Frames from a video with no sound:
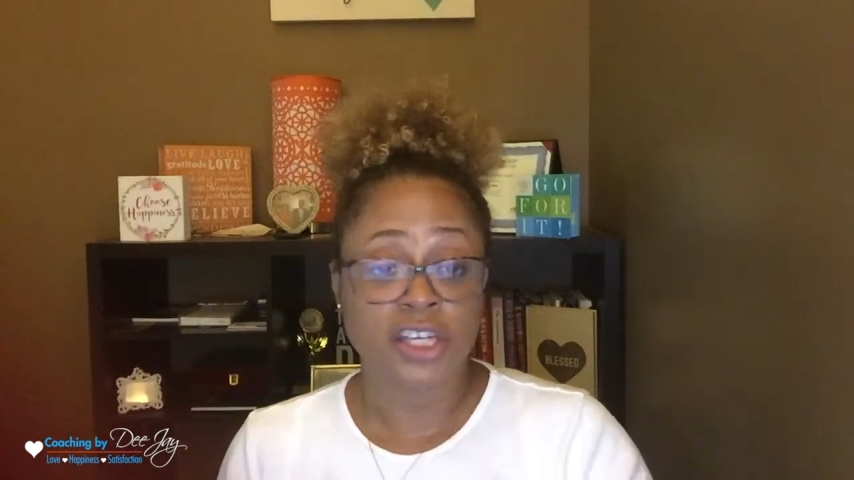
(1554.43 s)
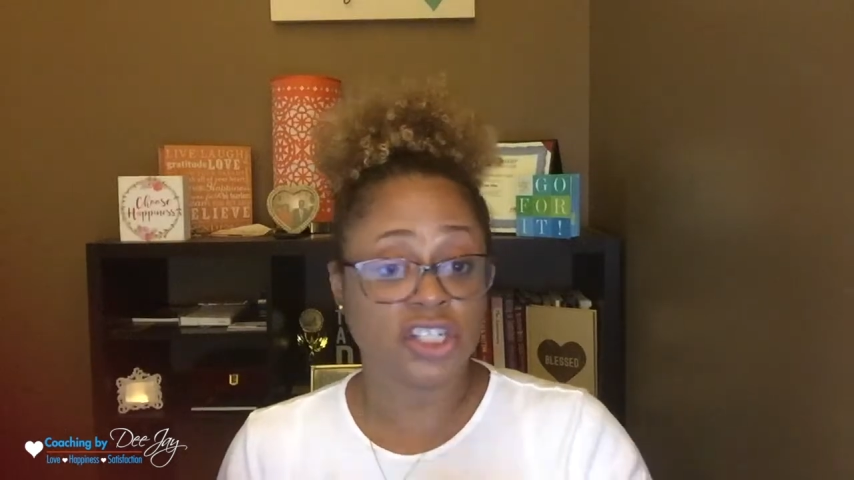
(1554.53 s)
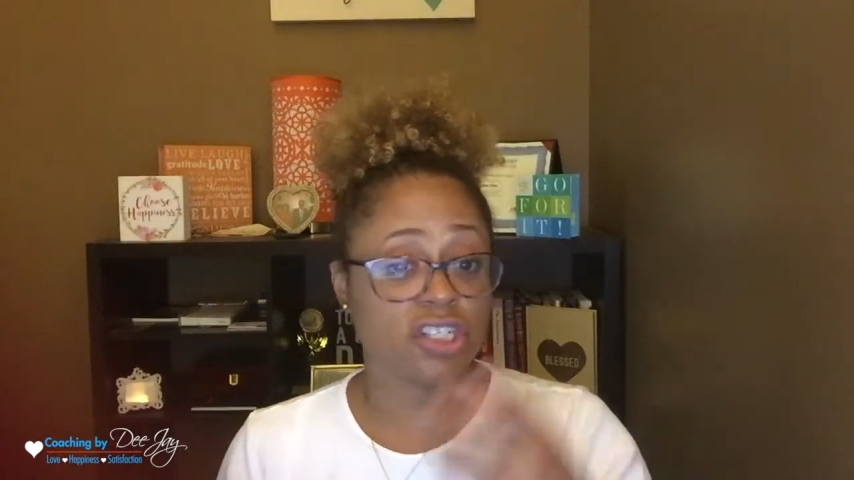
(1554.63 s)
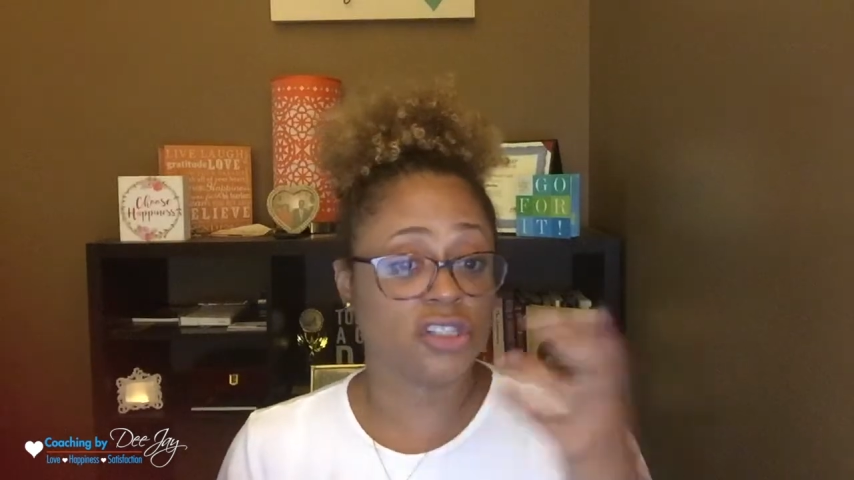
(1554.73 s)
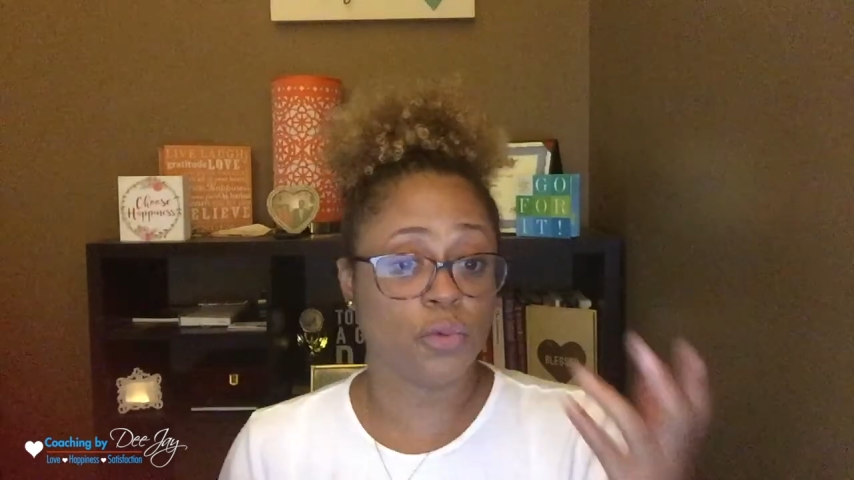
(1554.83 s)

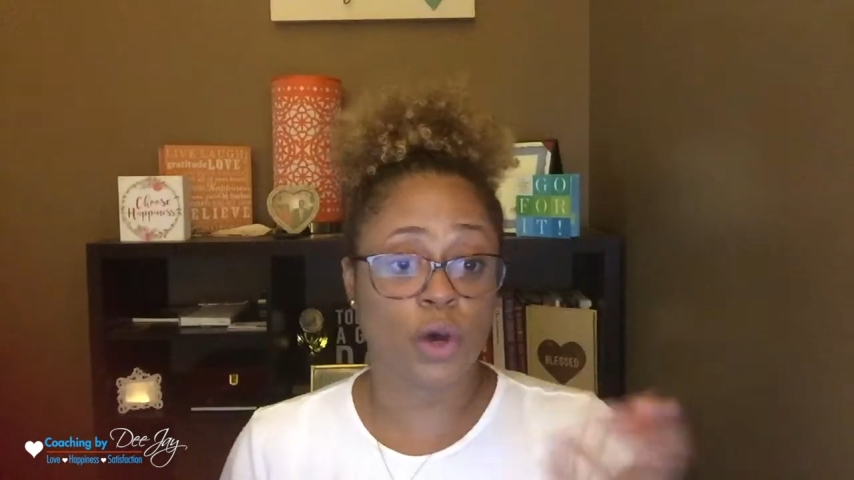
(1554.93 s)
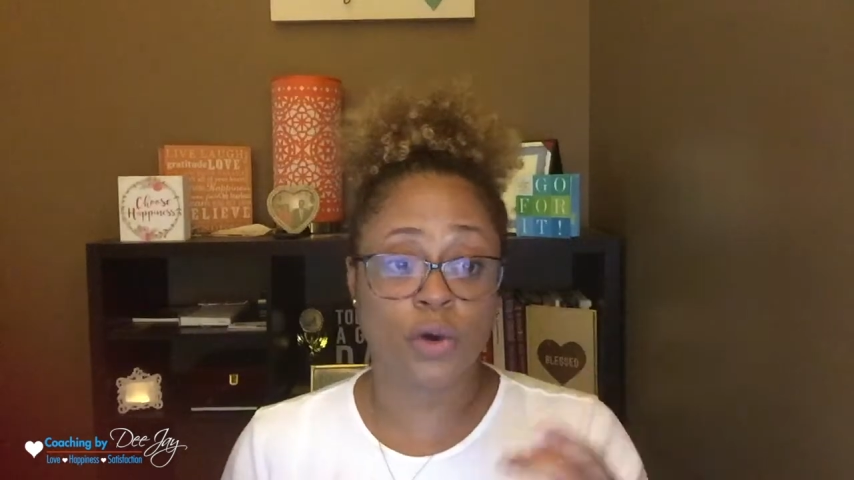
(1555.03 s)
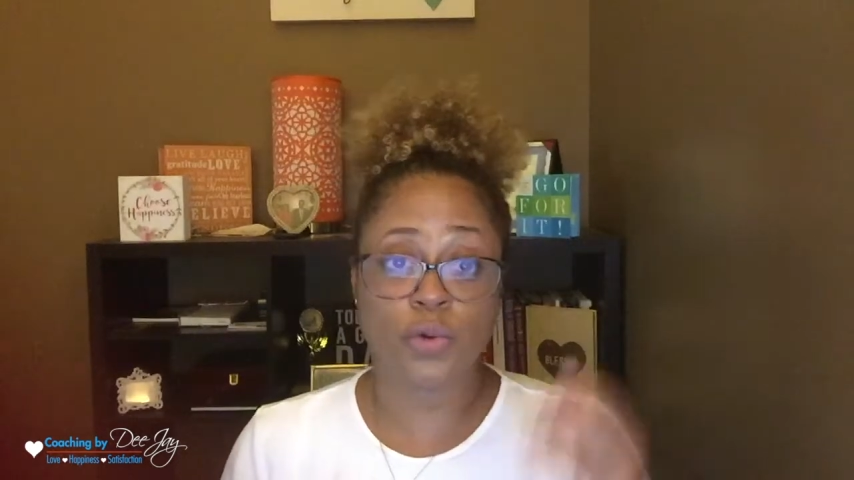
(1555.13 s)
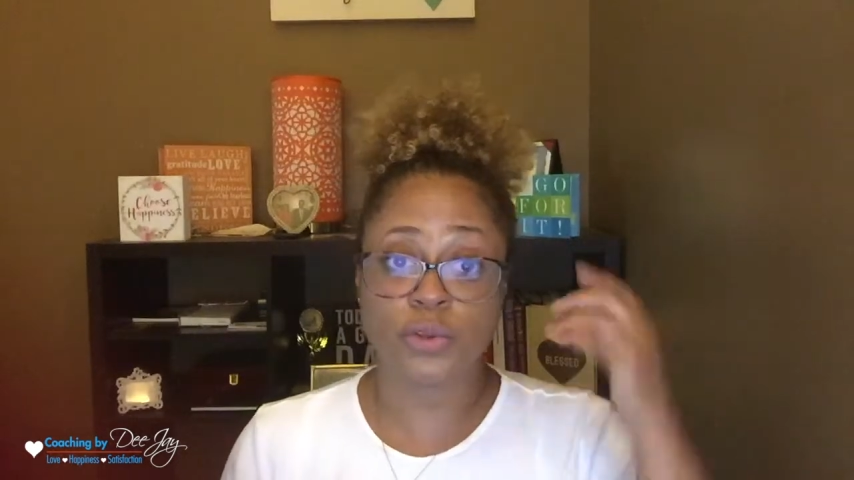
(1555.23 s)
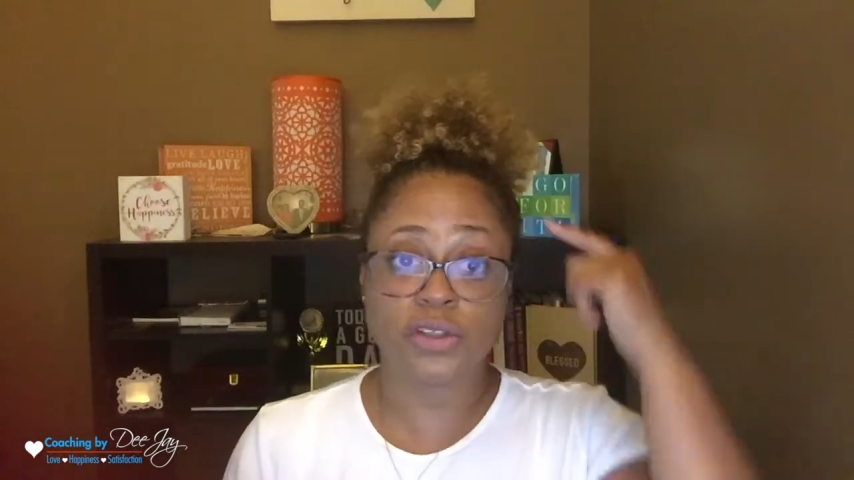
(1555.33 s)
She's the
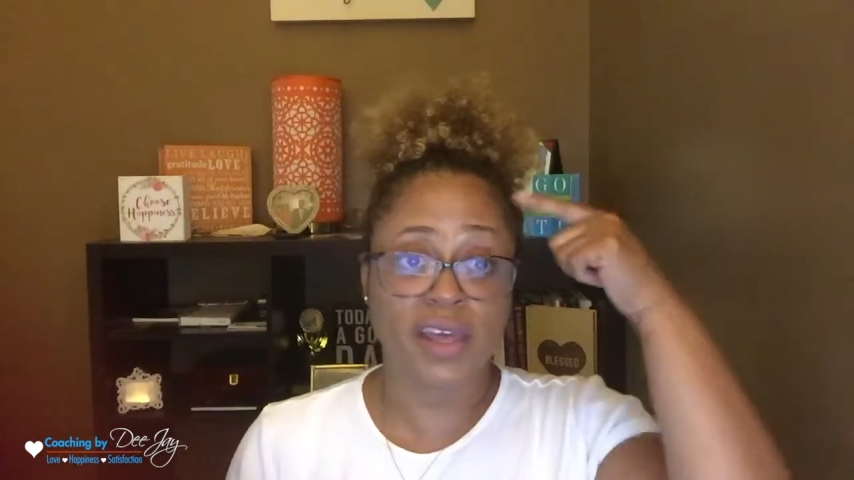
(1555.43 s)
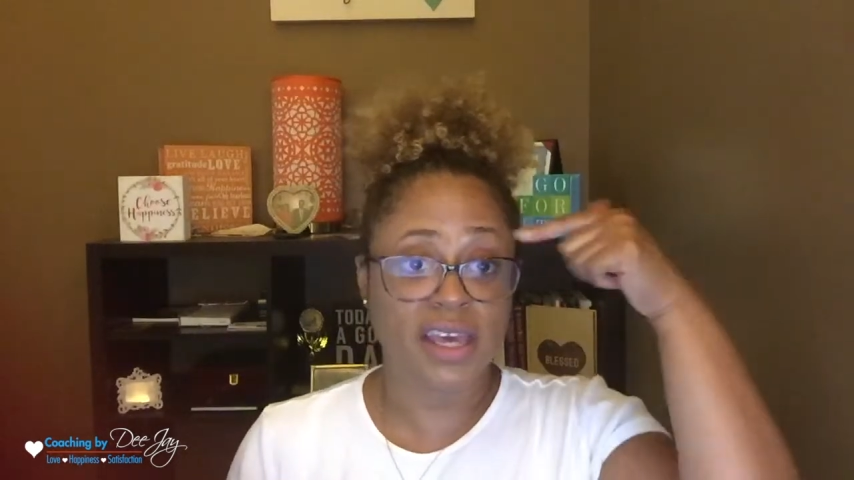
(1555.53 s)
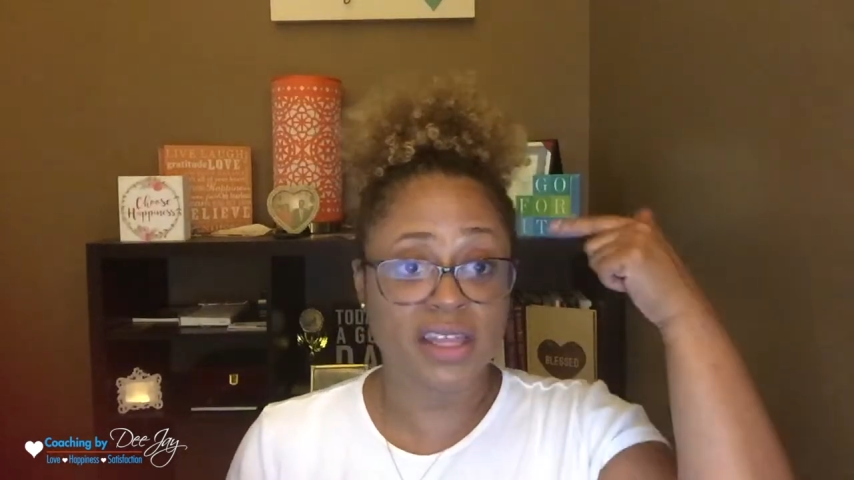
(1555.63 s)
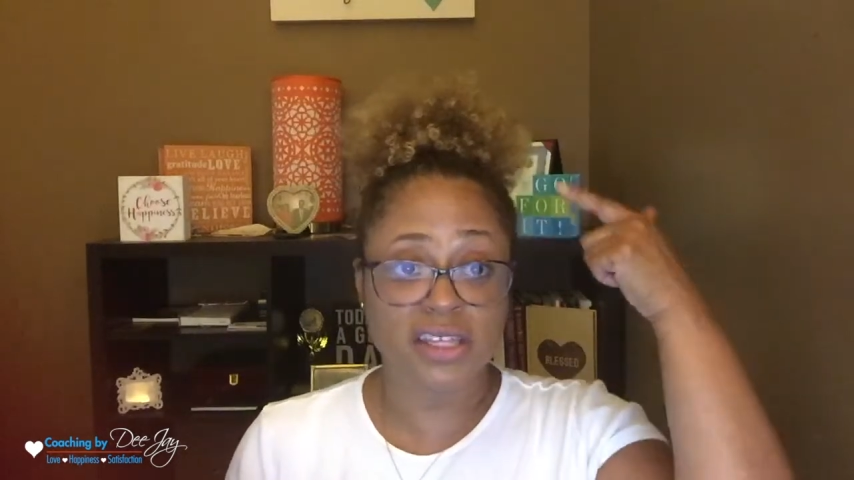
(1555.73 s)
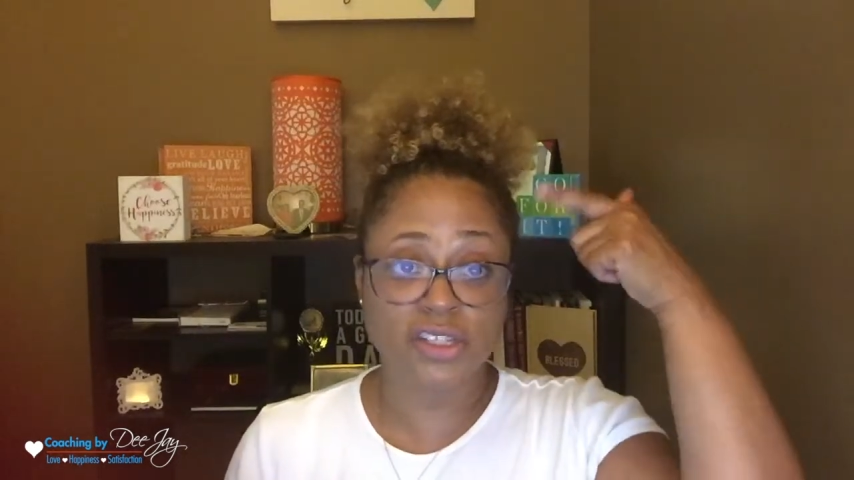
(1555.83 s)
one who's
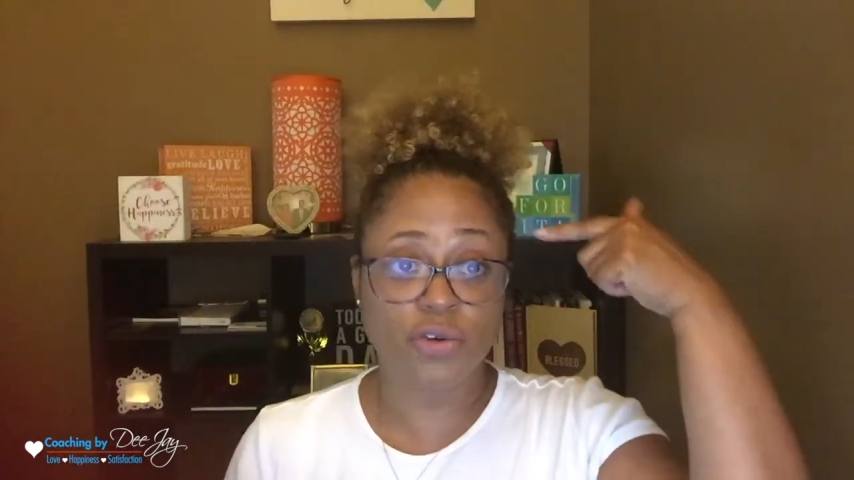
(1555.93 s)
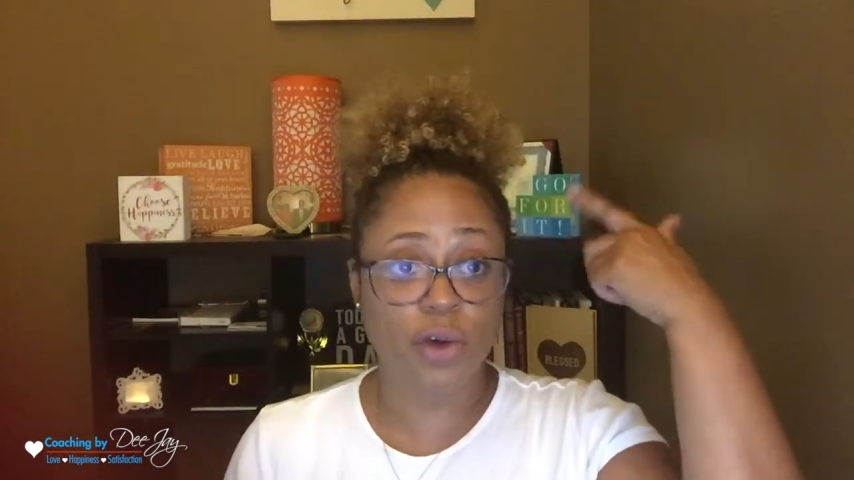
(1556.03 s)
thinking this